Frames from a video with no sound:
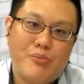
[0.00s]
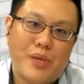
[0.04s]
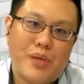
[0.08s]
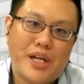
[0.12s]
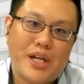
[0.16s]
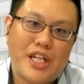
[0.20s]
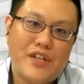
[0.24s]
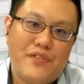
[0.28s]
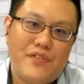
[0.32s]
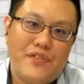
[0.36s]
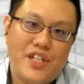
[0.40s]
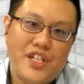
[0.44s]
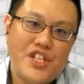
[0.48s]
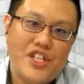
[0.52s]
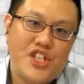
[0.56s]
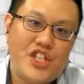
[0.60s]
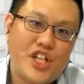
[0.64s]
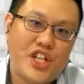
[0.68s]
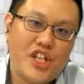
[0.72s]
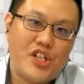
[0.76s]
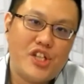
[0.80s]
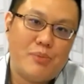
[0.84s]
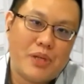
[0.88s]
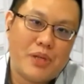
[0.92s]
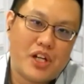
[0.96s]
dividend
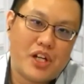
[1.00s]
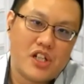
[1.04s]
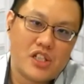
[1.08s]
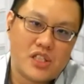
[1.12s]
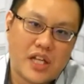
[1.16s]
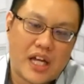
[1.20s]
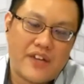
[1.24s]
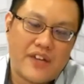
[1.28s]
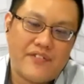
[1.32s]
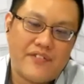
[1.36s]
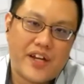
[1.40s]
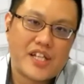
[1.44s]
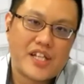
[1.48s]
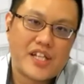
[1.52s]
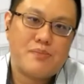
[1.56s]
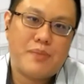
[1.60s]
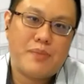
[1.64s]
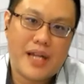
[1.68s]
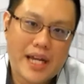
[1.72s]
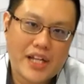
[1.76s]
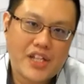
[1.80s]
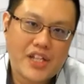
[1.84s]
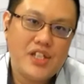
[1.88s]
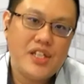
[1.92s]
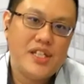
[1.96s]
changed because of FX, but
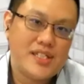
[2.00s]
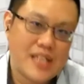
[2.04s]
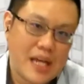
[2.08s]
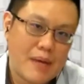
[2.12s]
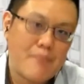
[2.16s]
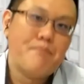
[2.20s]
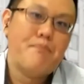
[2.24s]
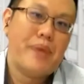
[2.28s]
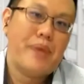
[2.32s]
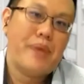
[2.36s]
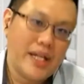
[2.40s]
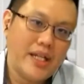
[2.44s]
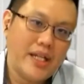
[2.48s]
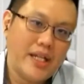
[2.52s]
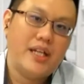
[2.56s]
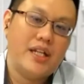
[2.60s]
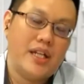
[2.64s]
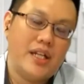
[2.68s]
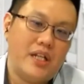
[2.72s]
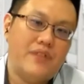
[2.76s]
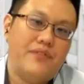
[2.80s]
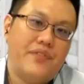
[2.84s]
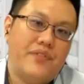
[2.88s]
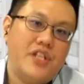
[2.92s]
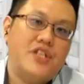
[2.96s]
actually it's embedded in the
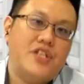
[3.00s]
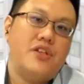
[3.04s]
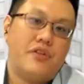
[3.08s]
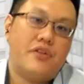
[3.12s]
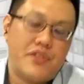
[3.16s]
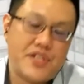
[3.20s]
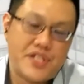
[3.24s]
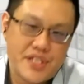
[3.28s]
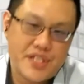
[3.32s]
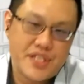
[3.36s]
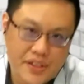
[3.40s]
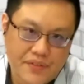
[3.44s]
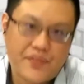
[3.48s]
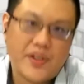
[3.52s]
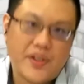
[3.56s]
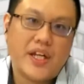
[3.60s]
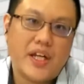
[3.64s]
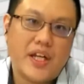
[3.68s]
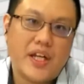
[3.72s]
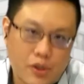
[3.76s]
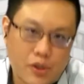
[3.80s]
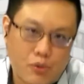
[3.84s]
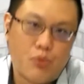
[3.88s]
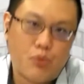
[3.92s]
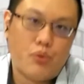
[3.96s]
dividend you're receiving
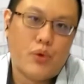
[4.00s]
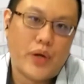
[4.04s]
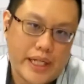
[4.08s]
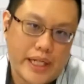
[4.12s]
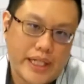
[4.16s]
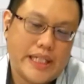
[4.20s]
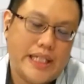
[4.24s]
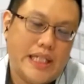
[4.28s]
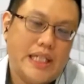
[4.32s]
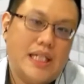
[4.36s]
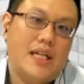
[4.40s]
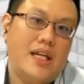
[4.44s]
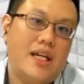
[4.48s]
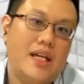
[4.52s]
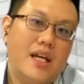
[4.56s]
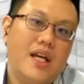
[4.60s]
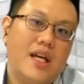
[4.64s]
already.